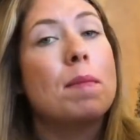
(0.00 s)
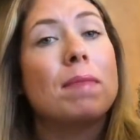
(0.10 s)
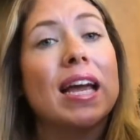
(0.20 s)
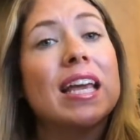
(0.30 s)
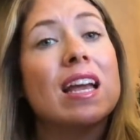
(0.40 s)

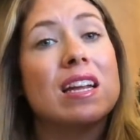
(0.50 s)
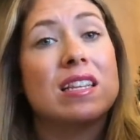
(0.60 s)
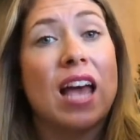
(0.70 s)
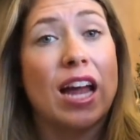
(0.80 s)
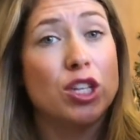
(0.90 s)
My
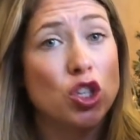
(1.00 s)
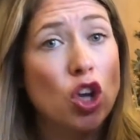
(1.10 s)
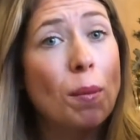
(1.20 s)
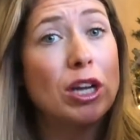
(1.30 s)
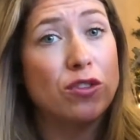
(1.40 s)
kids had
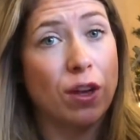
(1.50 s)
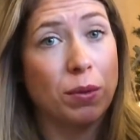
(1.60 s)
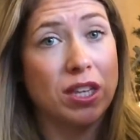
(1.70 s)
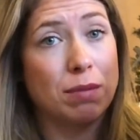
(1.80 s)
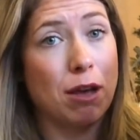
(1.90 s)
so much fun
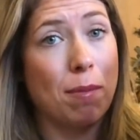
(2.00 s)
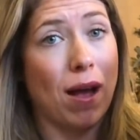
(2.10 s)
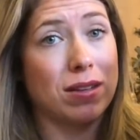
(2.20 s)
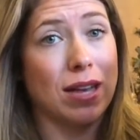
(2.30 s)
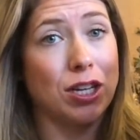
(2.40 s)
with this
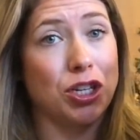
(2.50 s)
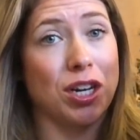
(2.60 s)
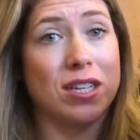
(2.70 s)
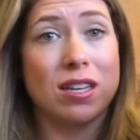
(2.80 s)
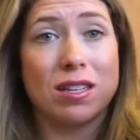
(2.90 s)
mailbox last
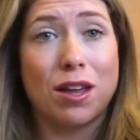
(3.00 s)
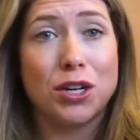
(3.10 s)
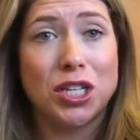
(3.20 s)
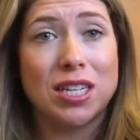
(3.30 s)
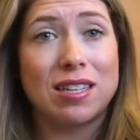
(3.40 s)
year. It says
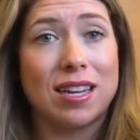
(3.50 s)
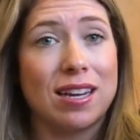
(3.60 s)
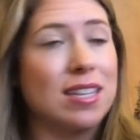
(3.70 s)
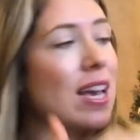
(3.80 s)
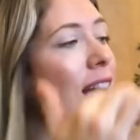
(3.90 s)
Letters to
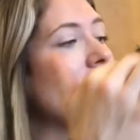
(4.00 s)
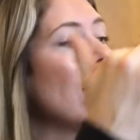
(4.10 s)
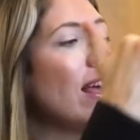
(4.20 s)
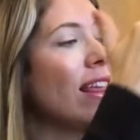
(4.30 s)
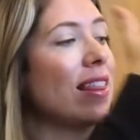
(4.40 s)
Santa.
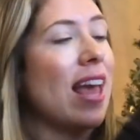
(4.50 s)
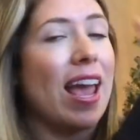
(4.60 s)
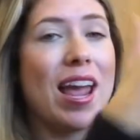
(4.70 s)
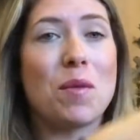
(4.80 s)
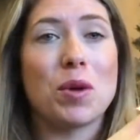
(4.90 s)

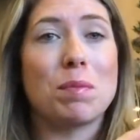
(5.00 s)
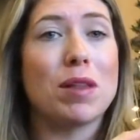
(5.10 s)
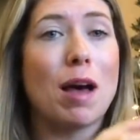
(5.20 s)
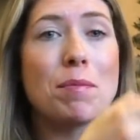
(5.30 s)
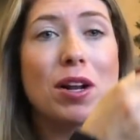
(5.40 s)
They would
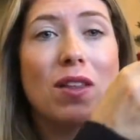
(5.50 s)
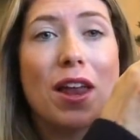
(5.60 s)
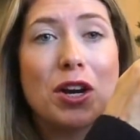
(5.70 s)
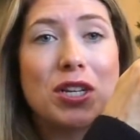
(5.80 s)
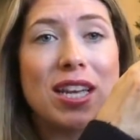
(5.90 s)
plop their
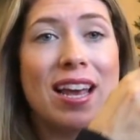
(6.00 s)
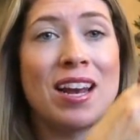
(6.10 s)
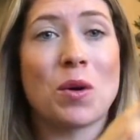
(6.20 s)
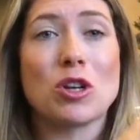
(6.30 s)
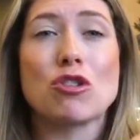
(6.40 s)
letters
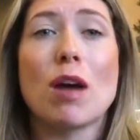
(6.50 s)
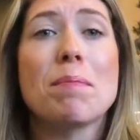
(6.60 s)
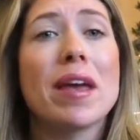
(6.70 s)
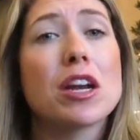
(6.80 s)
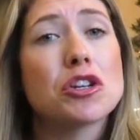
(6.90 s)
in or draw
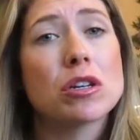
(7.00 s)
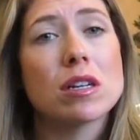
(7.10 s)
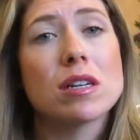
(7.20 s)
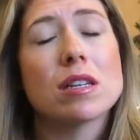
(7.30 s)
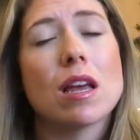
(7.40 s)

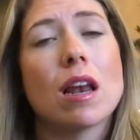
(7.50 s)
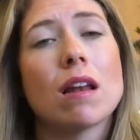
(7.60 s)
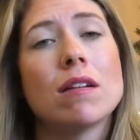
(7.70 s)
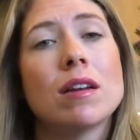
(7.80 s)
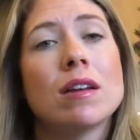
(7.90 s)
pictures,
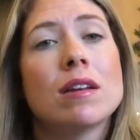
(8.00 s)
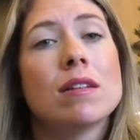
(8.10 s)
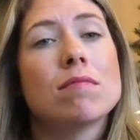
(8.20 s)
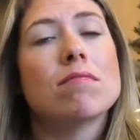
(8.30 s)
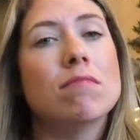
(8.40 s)

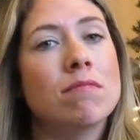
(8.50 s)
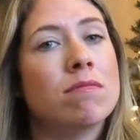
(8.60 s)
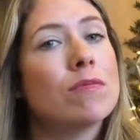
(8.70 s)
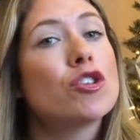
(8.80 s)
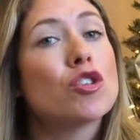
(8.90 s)
and
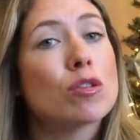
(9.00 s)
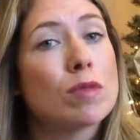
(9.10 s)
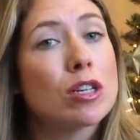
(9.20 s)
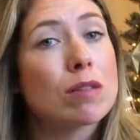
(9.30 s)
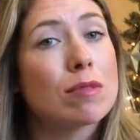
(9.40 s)
so
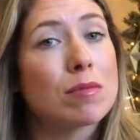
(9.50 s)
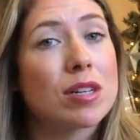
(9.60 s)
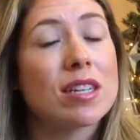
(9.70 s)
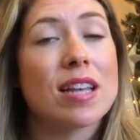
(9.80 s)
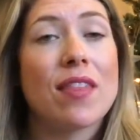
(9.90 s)
many good memories.